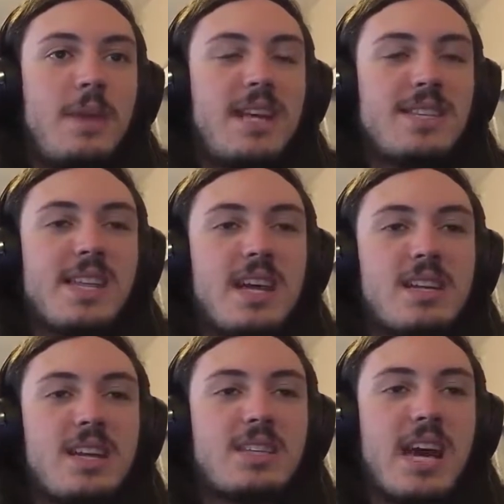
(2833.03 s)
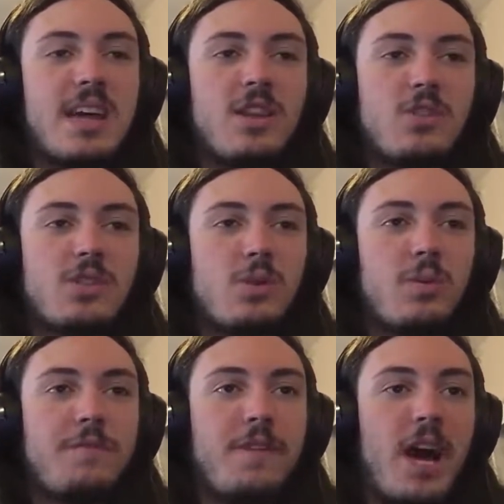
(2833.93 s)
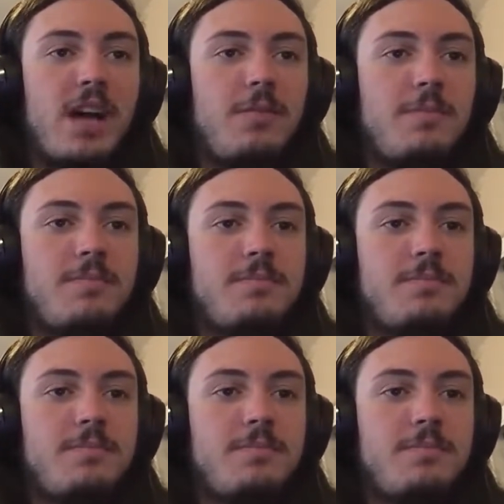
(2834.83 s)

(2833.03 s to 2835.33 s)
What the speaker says: Ben's not gonna die, though, so we're fine.